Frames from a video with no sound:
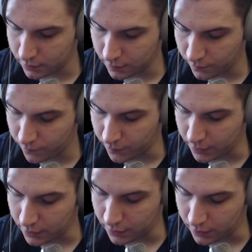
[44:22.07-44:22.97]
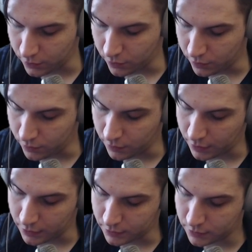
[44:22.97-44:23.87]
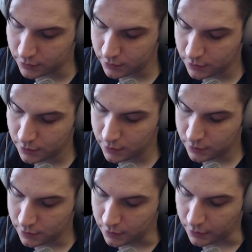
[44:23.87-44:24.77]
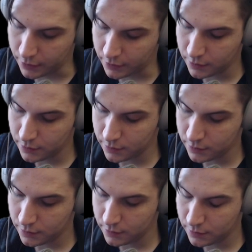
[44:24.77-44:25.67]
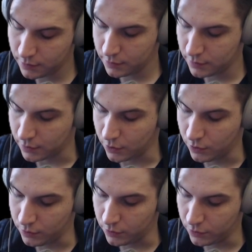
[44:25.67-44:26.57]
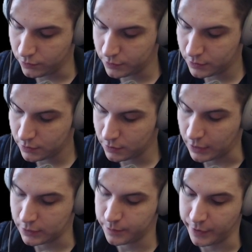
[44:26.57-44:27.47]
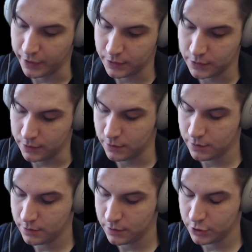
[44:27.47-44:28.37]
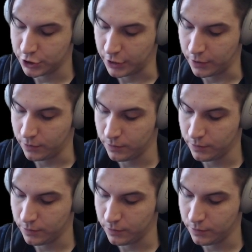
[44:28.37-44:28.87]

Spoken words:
fill all his, like all that space in shadow.